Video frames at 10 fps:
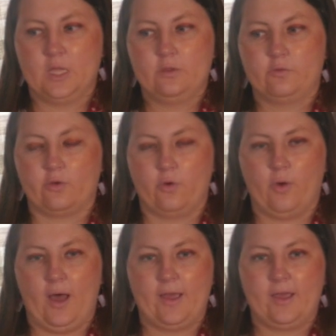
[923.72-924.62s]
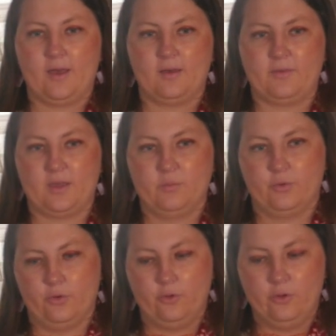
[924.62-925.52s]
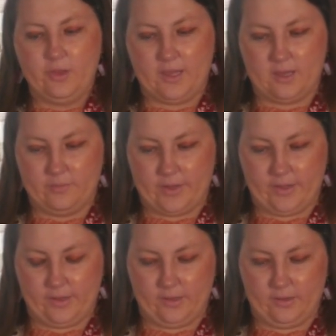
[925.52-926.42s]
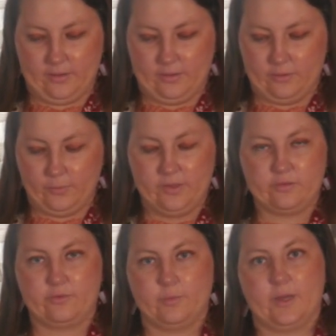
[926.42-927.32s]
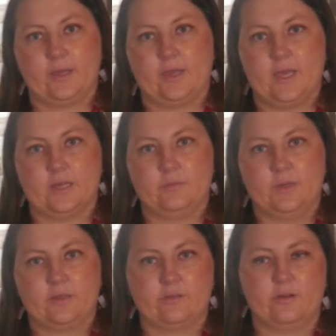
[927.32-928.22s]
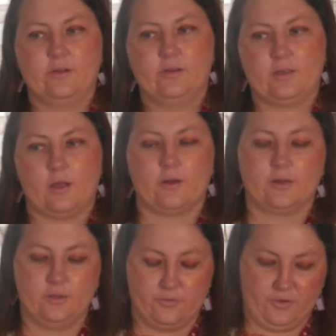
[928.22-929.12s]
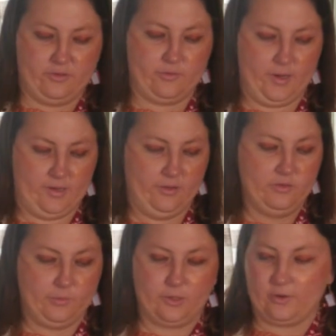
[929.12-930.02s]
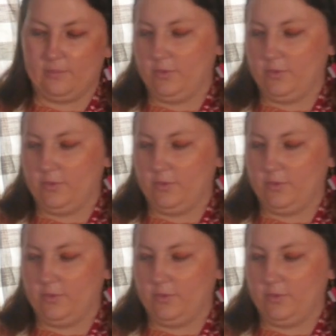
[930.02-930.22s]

So I have a bowl and the whisk for my hand mixer are in the freezer right now, so I'm gonna grab